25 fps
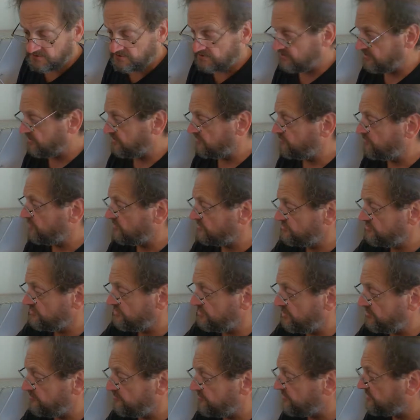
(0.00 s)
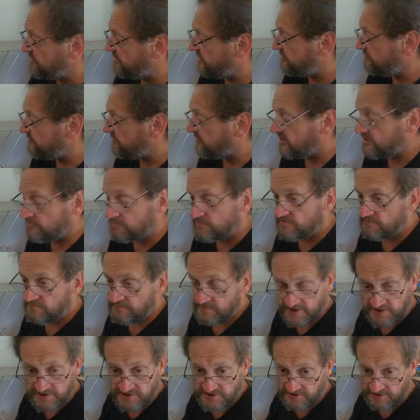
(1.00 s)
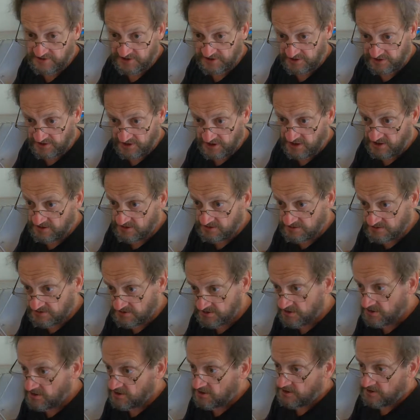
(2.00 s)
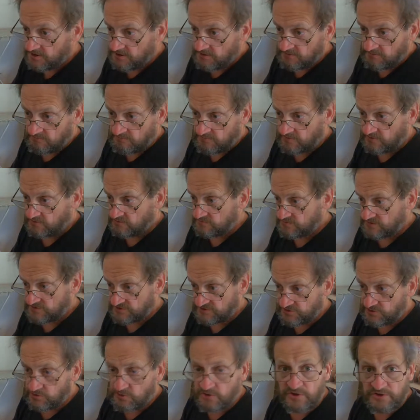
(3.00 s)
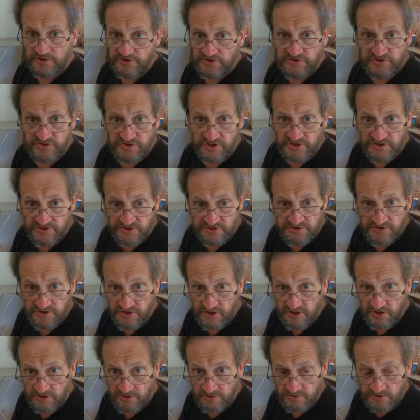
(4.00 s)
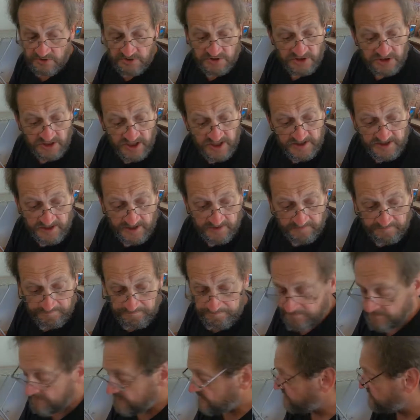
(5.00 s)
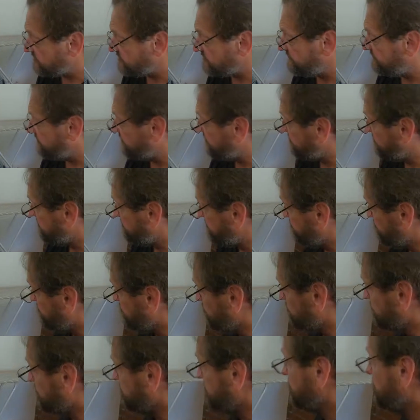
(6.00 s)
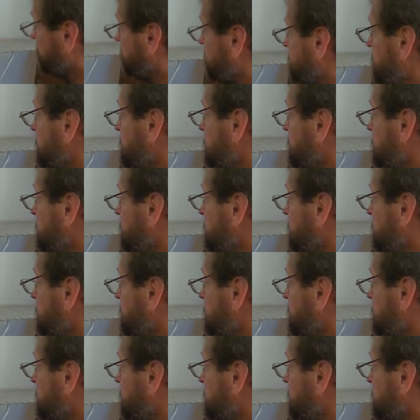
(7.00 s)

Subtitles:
You know, once the applique paper eventually goes, well, you've still got the stitches that hold it together, which is very important.